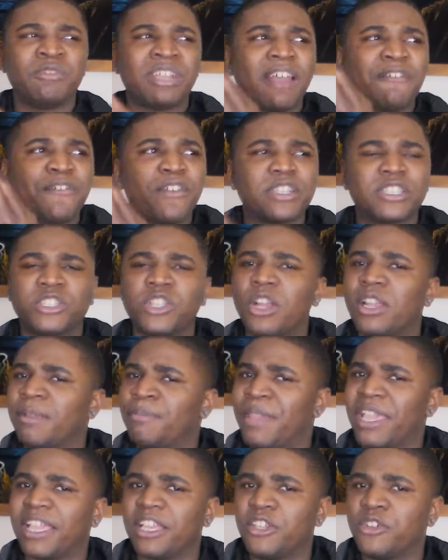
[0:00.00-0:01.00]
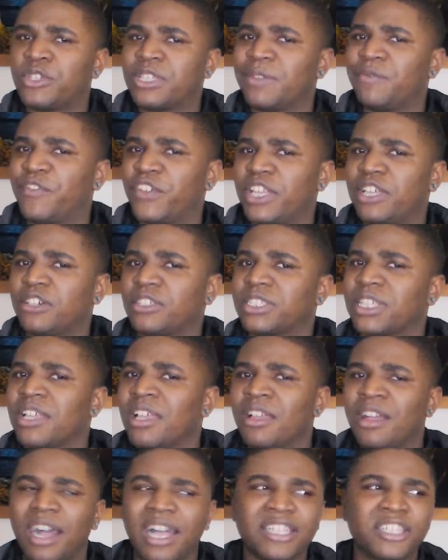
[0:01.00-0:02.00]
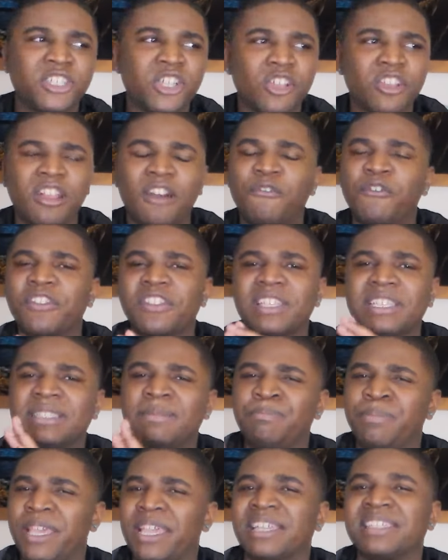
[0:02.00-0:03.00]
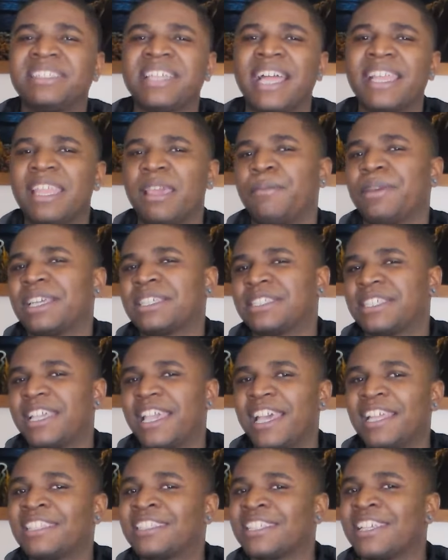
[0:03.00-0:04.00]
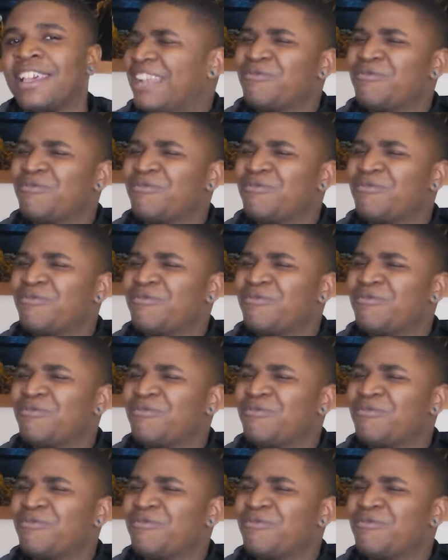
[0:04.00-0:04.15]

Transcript: When I first started making YouTube videos, I started off with these big dynamic skits.